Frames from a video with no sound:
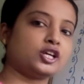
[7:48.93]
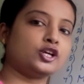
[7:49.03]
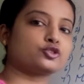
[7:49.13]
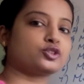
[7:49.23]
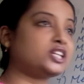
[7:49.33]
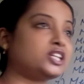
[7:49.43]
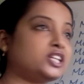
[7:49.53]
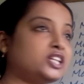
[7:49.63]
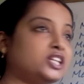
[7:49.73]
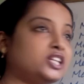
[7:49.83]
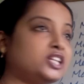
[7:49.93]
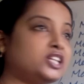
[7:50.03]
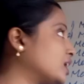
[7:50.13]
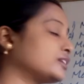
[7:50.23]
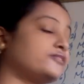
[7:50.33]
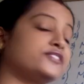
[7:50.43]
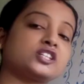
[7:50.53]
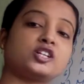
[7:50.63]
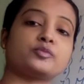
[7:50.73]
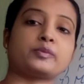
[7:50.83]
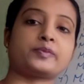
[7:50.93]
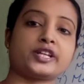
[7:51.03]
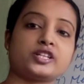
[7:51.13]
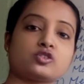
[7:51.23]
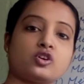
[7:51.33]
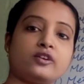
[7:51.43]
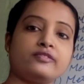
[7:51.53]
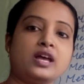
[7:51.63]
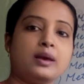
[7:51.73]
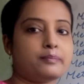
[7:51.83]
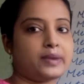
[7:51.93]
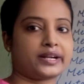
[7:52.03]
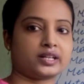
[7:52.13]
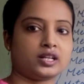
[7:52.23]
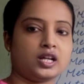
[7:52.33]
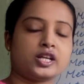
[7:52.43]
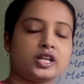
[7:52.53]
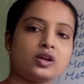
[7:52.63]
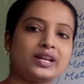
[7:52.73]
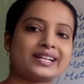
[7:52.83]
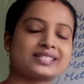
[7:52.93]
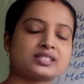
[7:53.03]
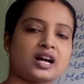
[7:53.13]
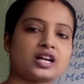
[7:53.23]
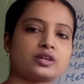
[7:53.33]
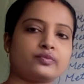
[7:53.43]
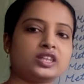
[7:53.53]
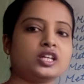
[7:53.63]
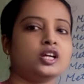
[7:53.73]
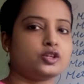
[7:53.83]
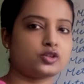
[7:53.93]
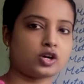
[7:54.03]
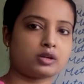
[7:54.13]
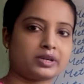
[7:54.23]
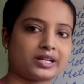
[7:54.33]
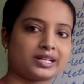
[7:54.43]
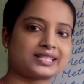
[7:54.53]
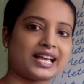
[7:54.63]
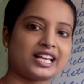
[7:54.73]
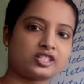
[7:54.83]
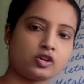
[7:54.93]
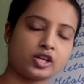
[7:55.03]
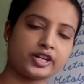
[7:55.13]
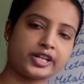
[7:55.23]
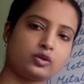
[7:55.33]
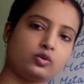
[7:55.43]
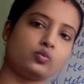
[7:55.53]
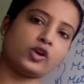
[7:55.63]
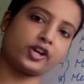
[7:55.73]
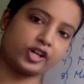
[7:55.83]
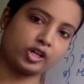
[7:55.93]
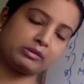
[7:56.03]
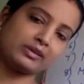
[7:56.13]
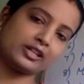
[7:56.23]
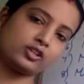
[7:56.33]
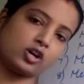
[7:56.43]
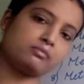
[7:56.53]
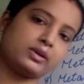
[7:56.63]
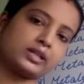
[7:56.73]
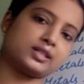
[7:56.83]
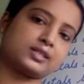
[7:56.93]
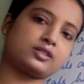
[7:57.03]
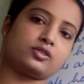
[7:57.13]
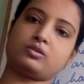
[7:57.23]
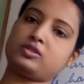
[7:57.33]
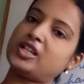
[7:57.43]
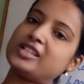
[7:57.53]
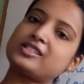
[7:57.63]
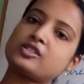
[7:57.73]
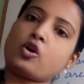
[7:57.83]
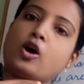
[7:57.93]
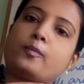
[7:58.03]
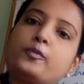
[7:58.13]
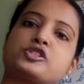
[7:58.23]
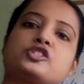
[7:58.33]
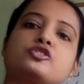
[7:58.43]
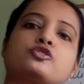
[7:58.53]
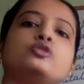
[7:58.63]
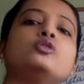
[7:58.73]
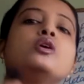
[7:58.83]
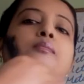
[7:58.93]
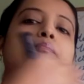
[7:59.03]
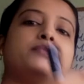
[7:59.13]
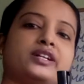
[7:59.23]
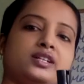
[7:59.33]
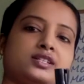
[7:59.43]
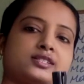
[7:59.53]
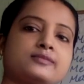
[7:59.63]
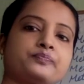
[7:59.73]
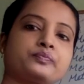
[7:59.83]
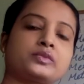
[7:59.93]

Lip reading: So these all are the physical properties of matter. Now let's start with non-metals. As you already know, what do you mean by non-metals? Just opposite to metals.